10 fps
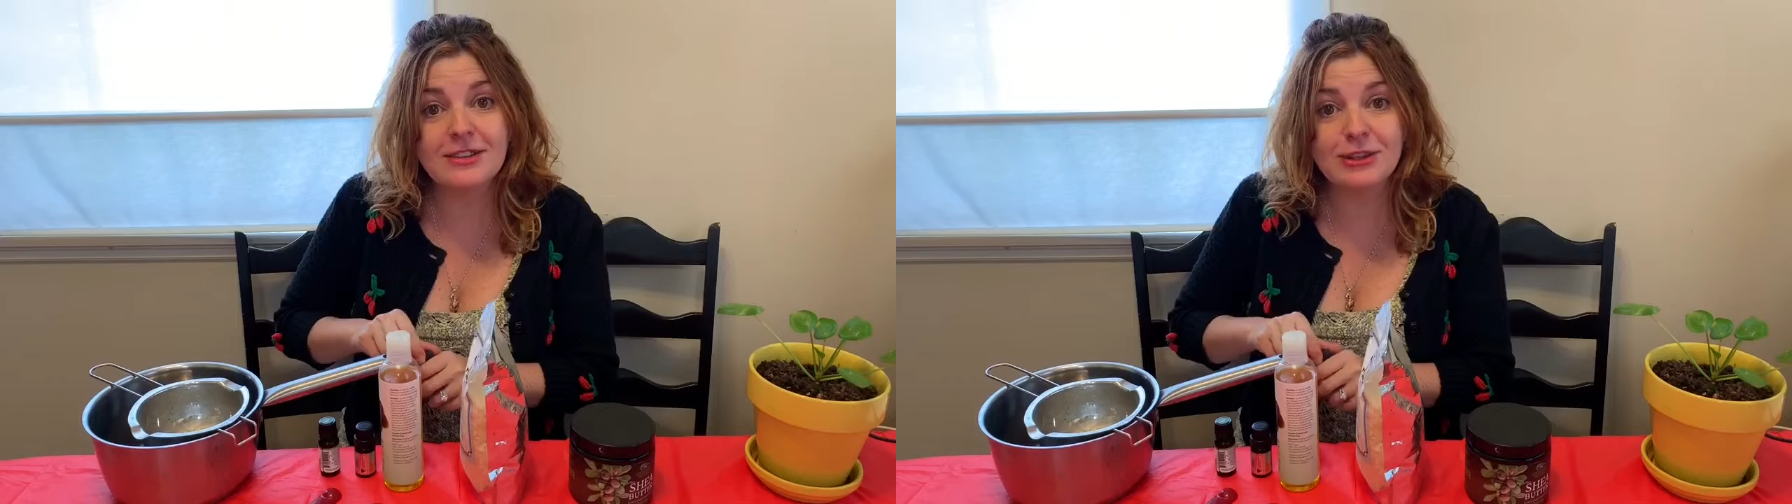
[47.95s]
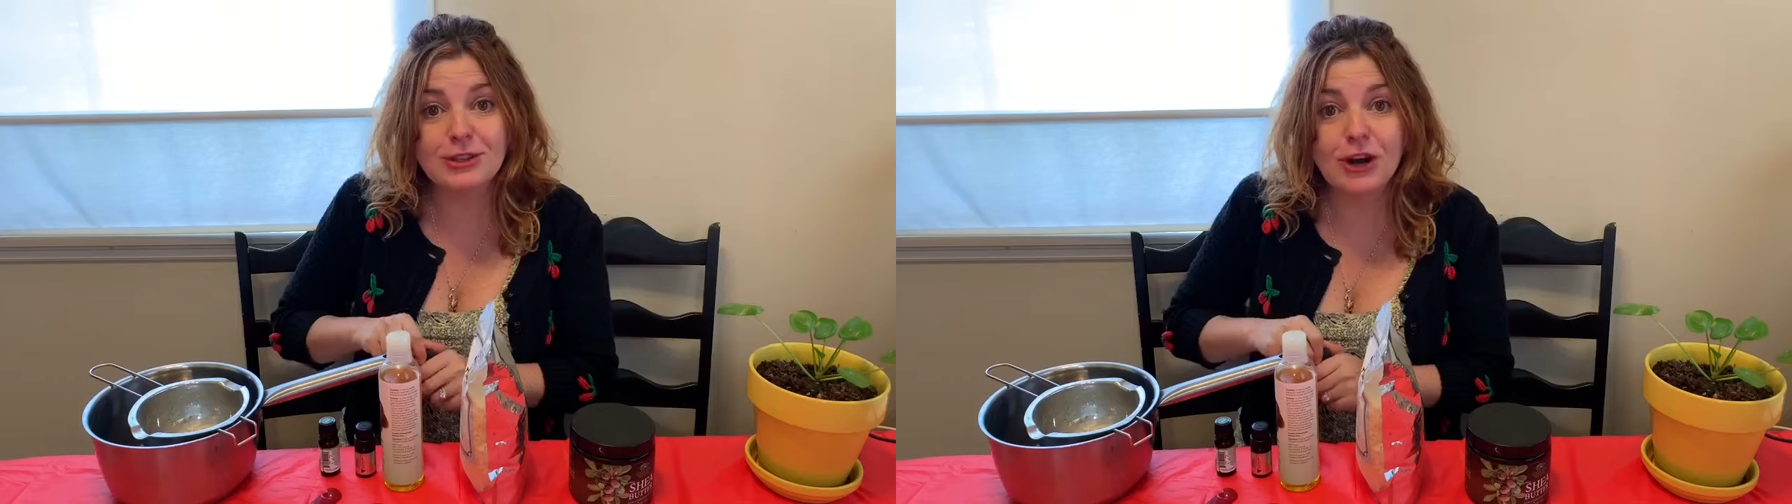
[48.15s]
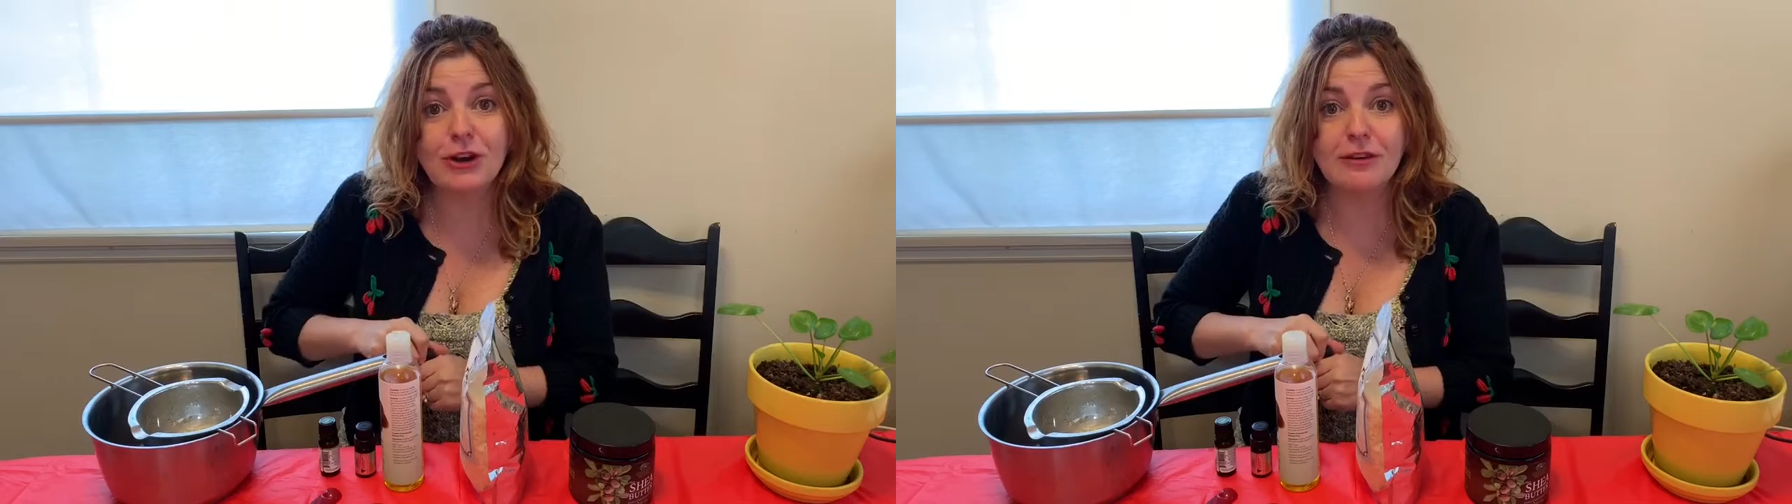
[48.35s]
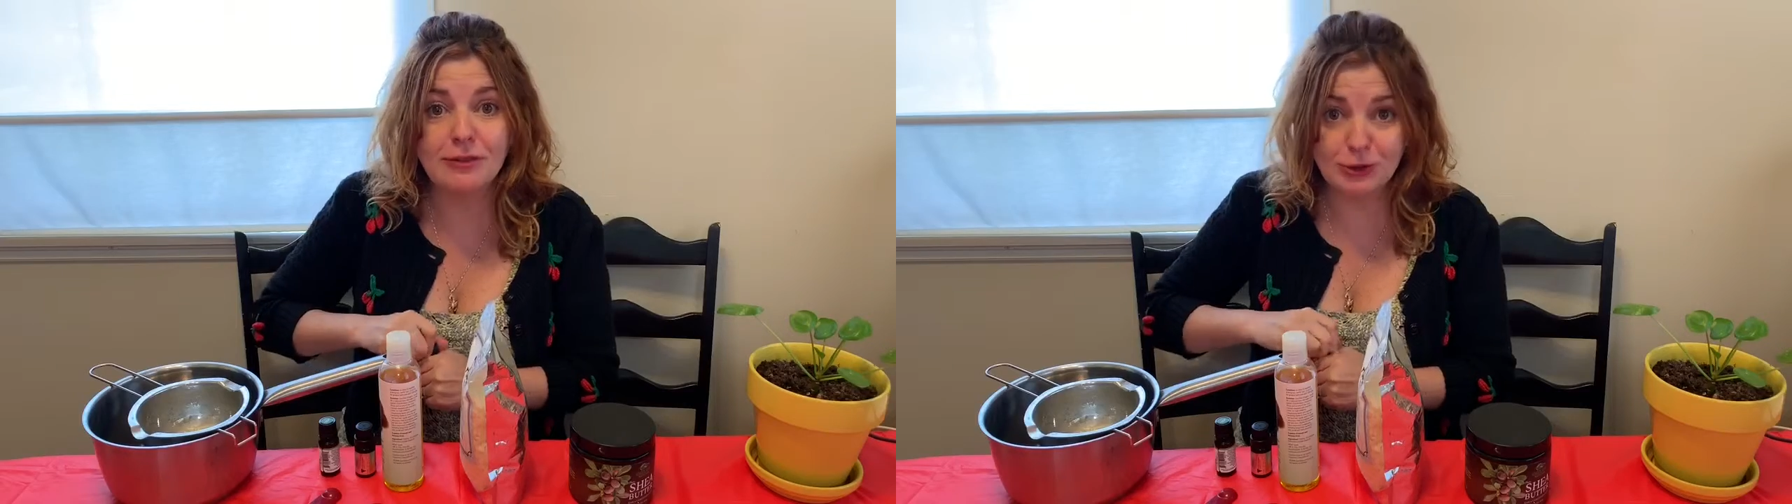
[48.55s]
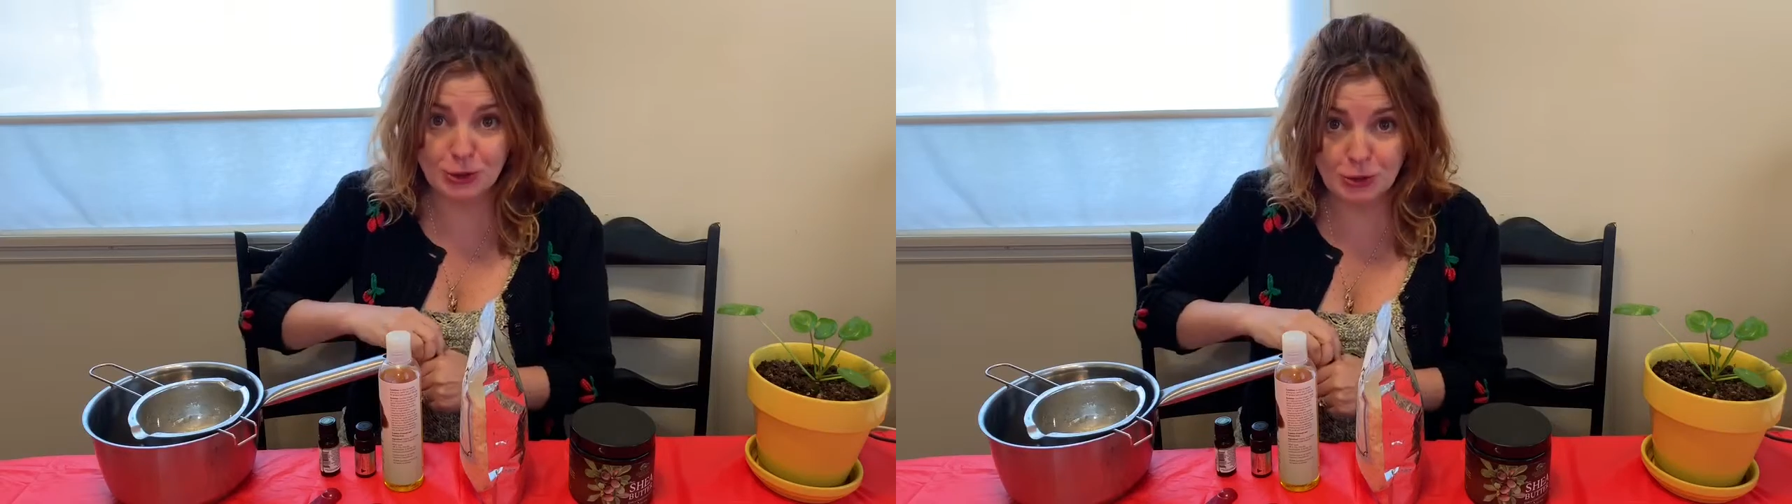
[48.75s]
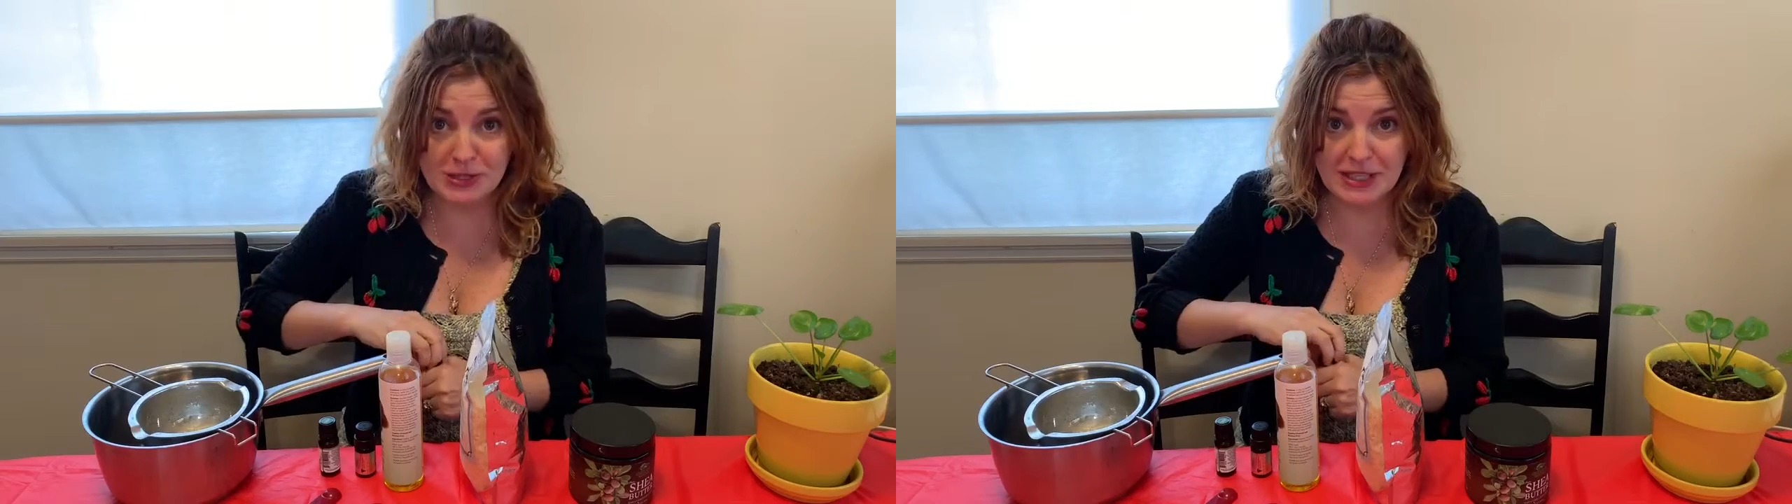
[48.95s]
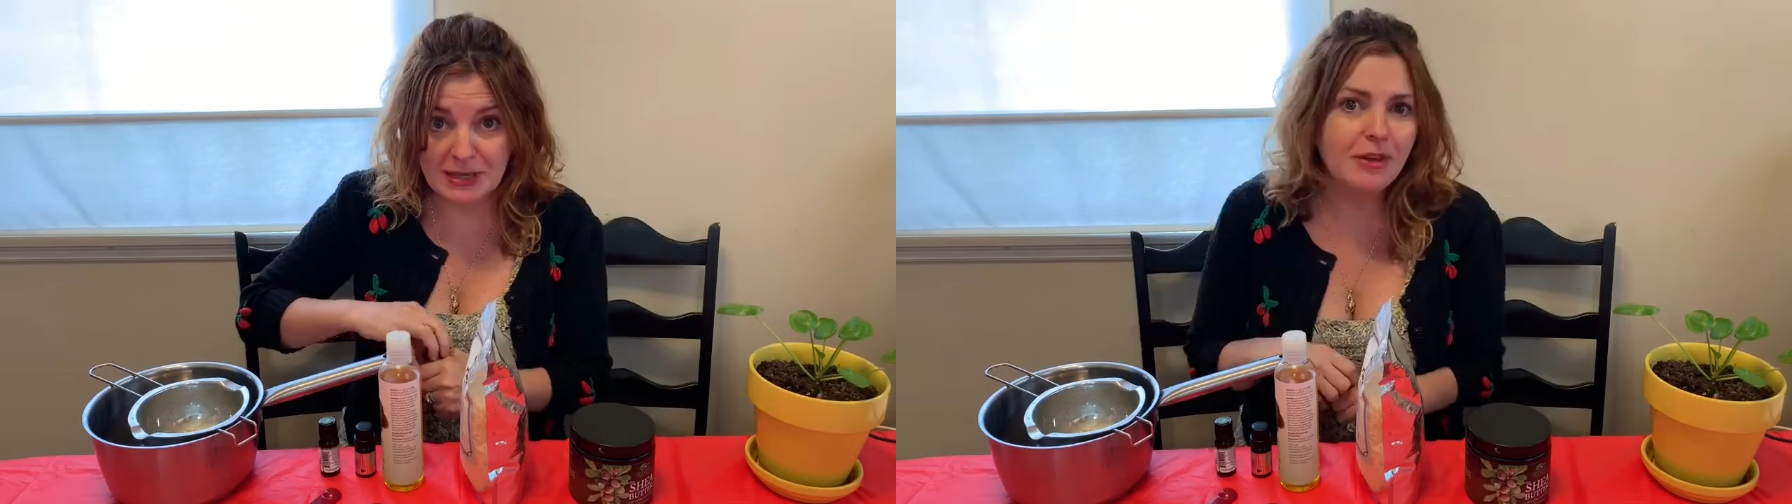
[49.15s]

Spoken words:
the jar of your choosing.